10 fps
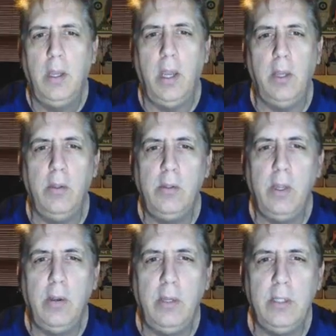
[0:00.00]
Hi, this is
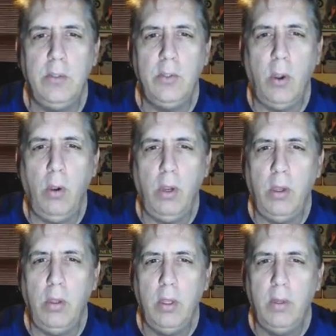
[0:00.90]
Larry
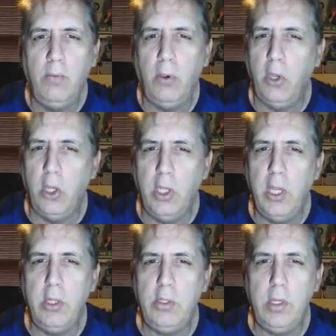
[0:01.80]
Zorro for an
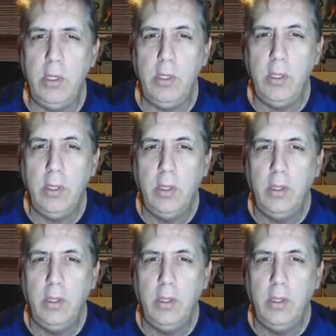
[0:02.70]
edition